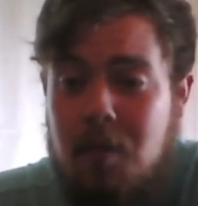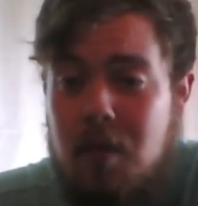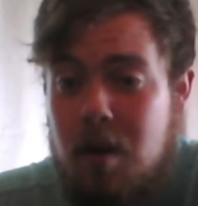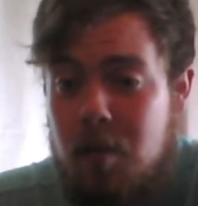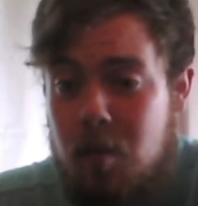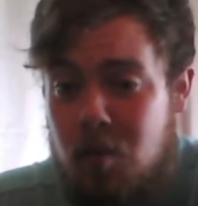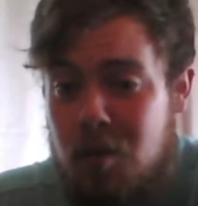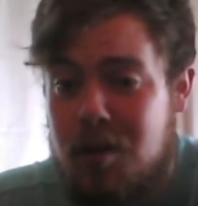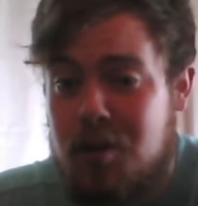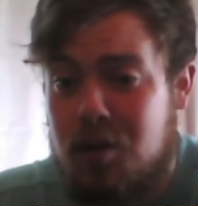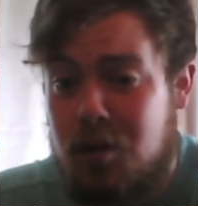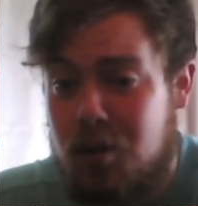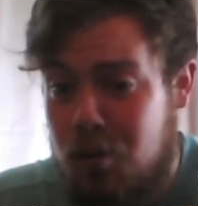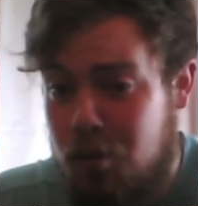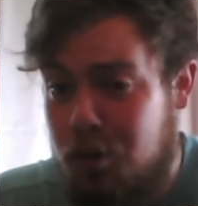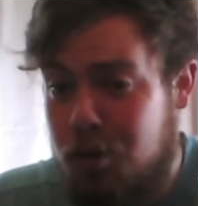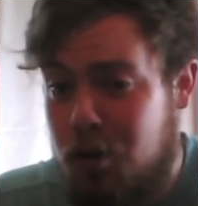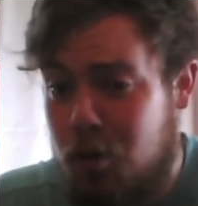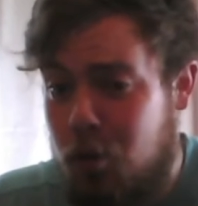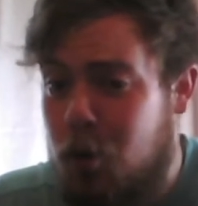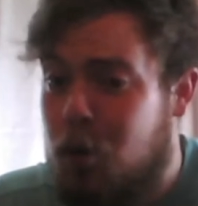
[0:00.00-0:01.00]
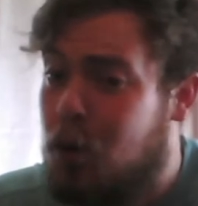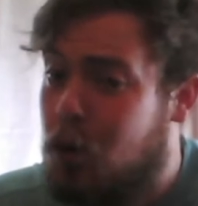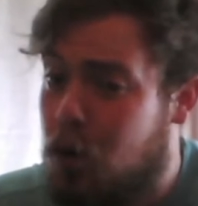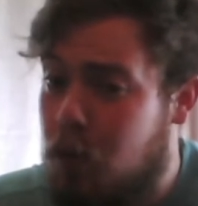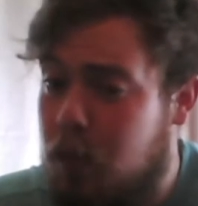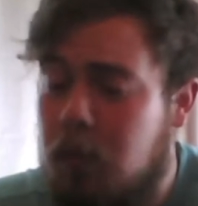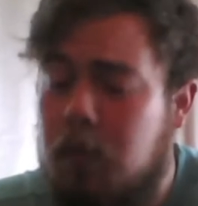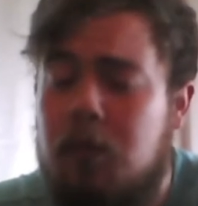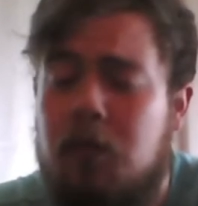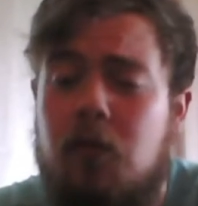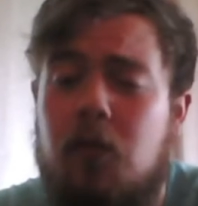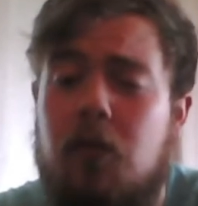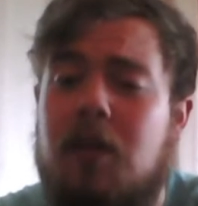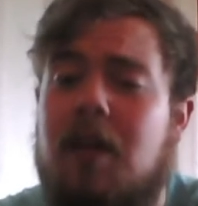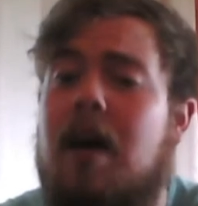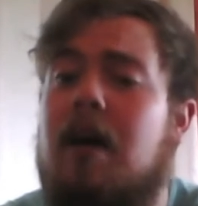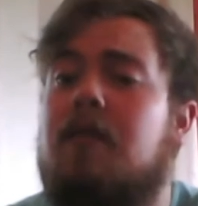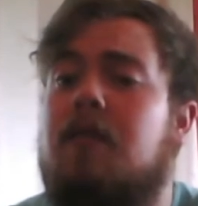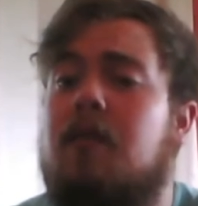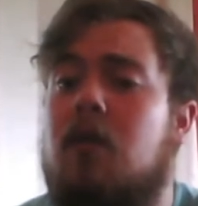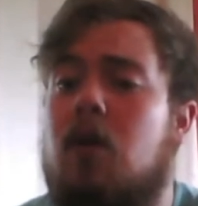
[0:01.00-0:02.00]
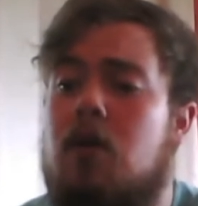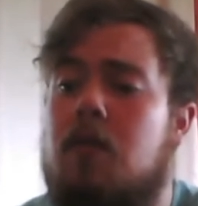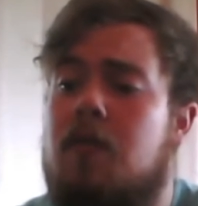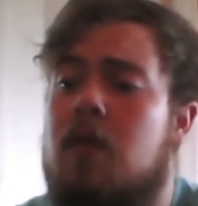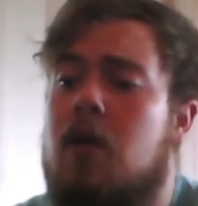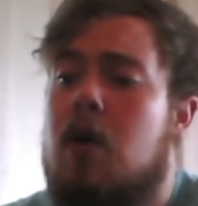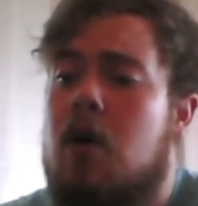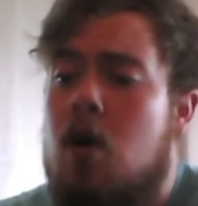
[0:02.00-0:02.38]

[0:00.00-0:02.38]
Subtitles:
maybe we should call you an Uber," before laughing off